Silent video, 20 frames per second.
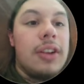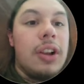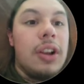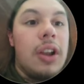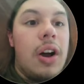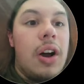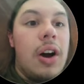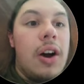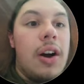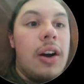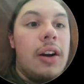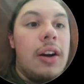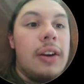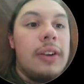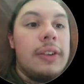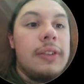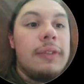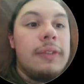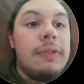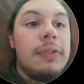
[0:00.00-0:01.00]

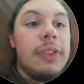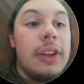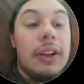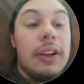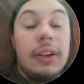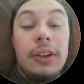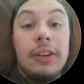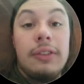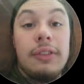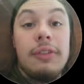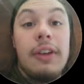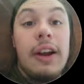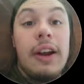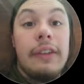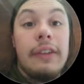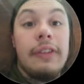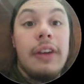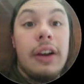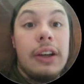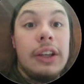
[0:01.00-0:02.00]
claw; it looks
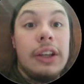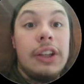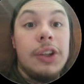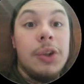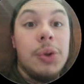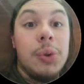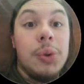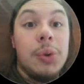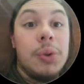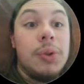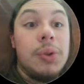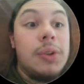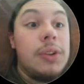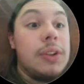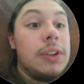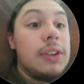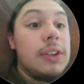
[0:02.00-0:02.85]
very fucking cool.